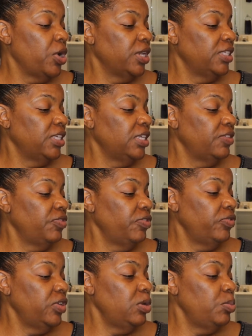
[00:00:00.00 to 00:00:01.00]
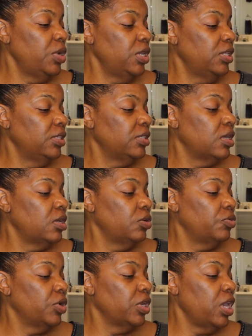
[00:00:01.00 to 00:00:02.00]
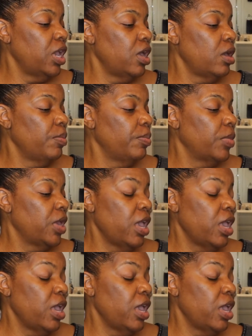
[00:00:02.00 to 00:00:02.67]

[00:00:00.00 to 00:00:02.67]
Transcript: Process 15 minutes under a cap